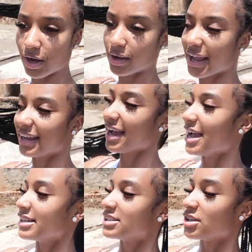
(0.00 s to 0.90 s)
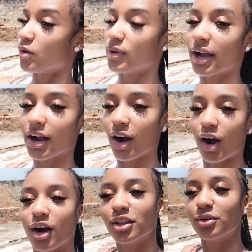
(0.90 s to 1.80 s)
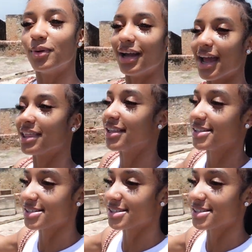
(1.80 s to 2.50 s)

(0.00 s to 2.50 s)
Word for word: Okay guys, so we are all the way at the